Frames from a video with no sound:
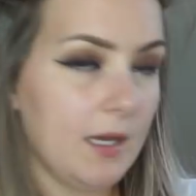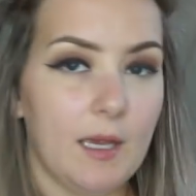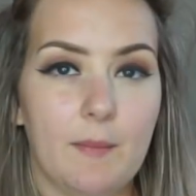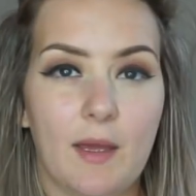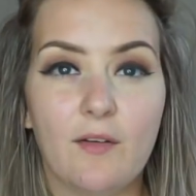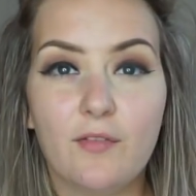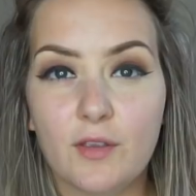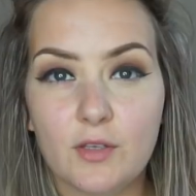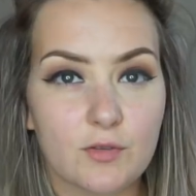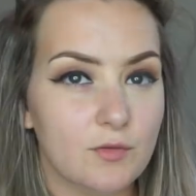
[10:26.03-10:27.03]
If
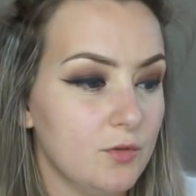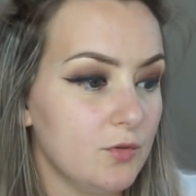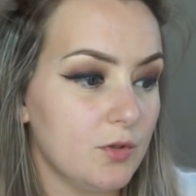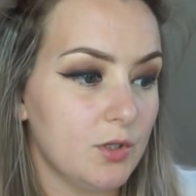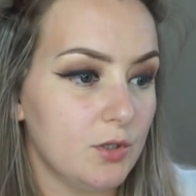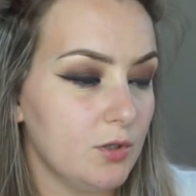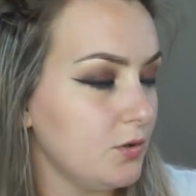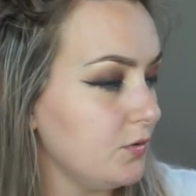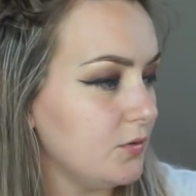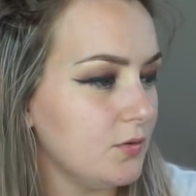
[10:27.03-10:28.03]
they do, you can
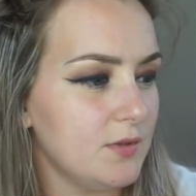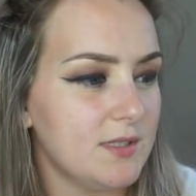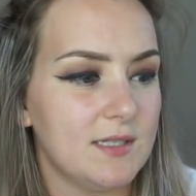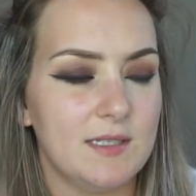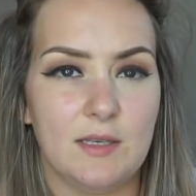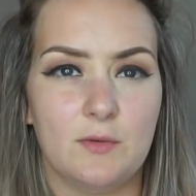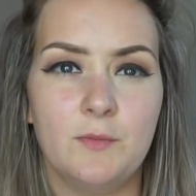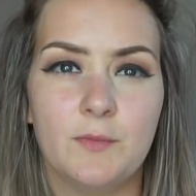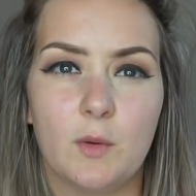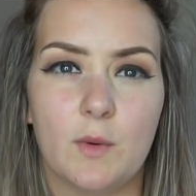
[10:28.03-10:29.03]
use Zero,
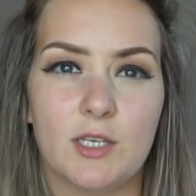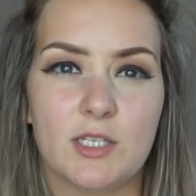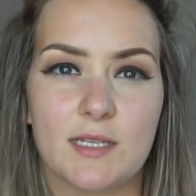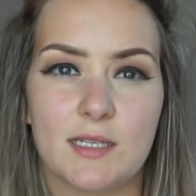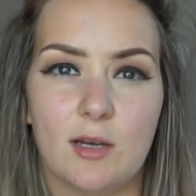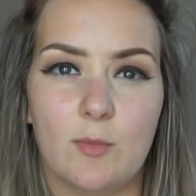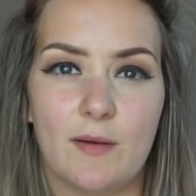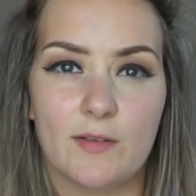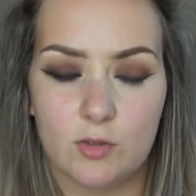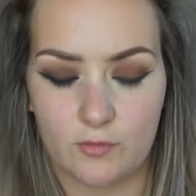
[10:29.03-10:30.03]
which is a little bit
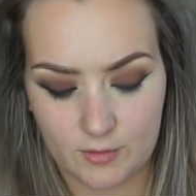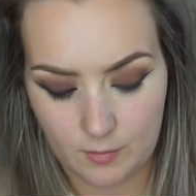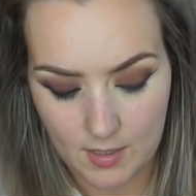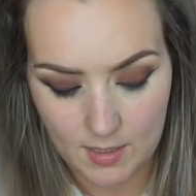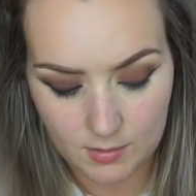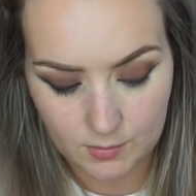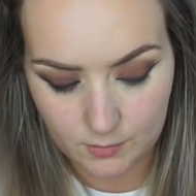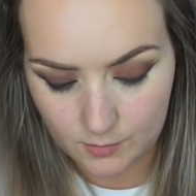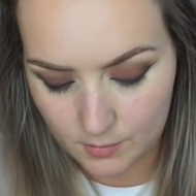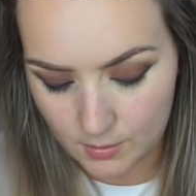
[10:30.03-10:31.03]
of a softer black.
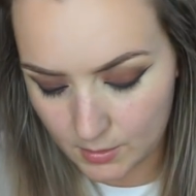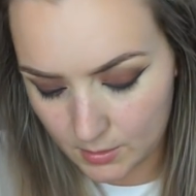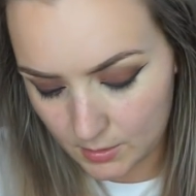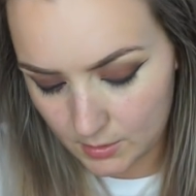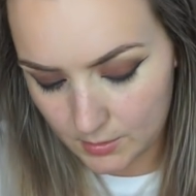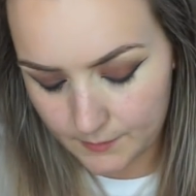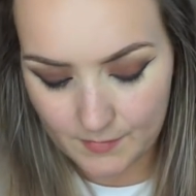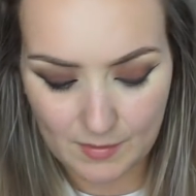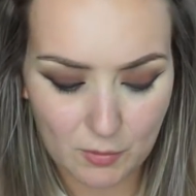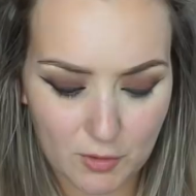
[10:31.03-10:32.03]
So
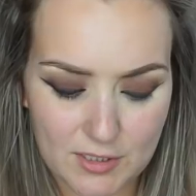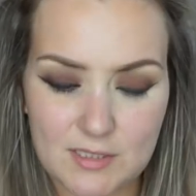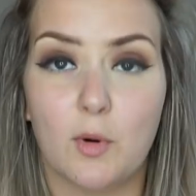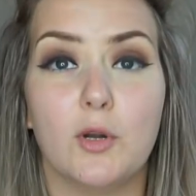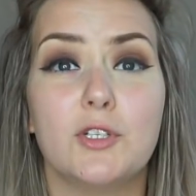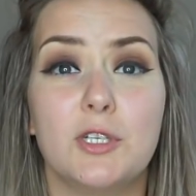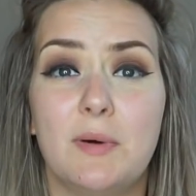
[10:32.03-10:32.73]
I'm not going to swatch them.